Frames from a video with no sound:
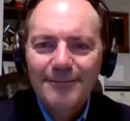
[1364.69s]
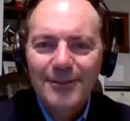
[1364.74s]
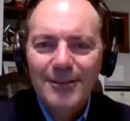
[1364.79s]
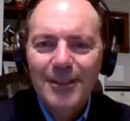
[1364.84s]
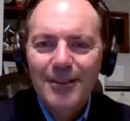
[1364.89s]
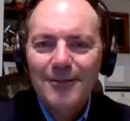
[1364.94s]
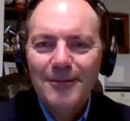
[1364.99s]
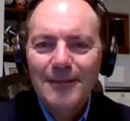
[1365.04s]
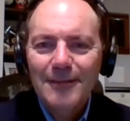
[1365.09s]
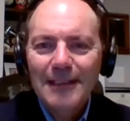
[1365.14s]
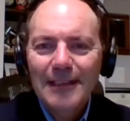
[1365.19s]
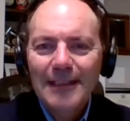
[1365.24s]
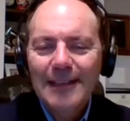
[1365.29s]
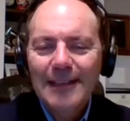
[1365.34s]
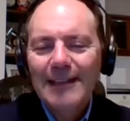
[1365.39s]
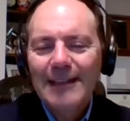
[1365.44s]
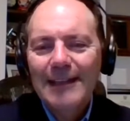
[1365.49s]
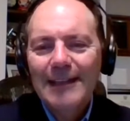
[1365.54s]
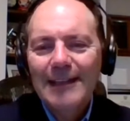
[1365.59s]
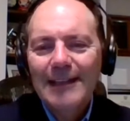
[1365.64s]
So
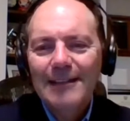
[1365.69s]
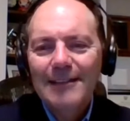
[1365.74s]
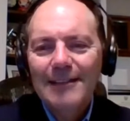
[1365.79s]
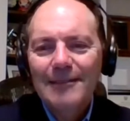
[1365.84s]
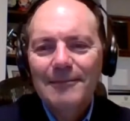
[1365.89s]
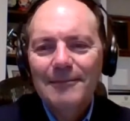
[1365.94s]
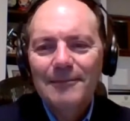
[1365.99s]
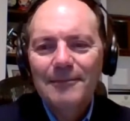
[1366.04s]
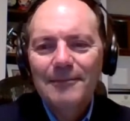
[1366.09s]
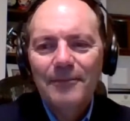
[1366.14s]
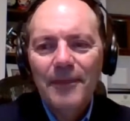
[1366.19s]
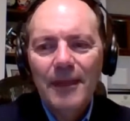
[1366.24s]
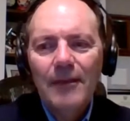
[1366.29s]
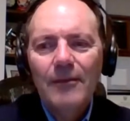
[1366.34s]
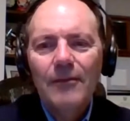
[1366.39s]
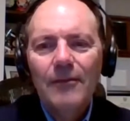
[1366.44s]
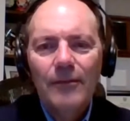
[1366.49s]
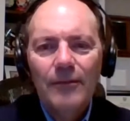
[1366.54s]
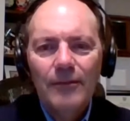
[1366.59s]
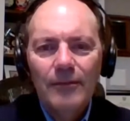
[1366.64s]
yeah. um,
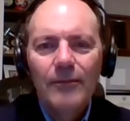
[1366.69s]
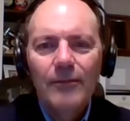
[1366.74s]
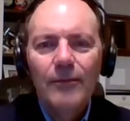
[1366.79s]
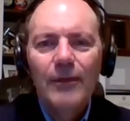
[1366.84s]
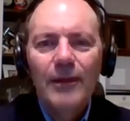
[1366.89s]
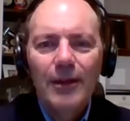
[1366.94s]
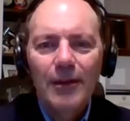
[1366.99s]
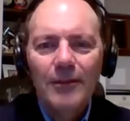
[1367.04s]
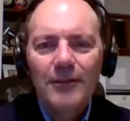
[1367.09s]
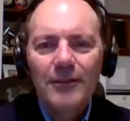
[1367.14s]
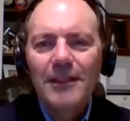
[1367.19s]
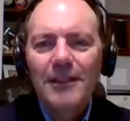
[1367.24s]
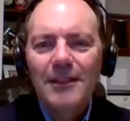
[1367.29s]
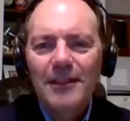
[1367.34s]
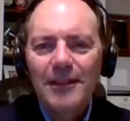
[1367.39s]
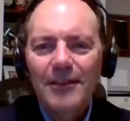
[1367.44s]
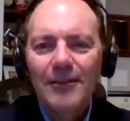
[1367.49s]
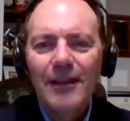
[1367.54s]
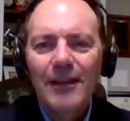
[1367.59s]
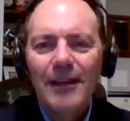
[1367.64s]
it, we all need
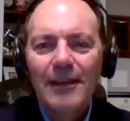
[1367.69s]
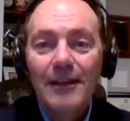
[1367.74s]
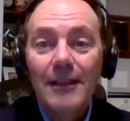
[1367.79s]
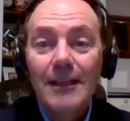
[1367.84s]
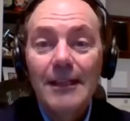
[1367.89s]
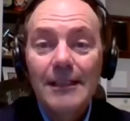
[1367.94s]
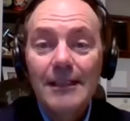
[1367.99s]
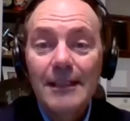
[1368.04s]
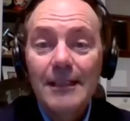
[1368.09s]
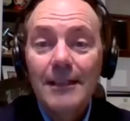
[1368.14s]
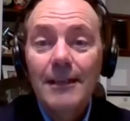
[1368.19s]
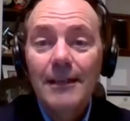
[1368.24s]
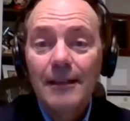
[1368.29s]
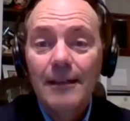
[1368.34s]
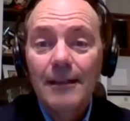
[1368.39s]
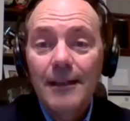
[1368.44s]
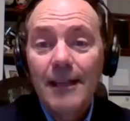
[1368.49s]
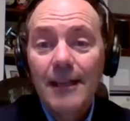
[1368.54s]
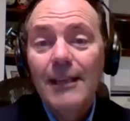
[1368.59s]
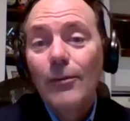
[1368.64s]
to do that con-
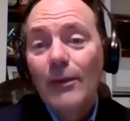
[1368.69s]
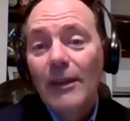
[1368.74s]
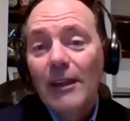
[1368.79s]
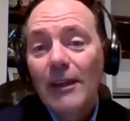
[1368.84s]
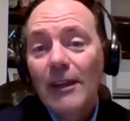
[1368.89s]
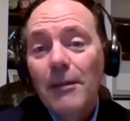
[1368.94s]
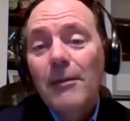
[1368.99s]
continually.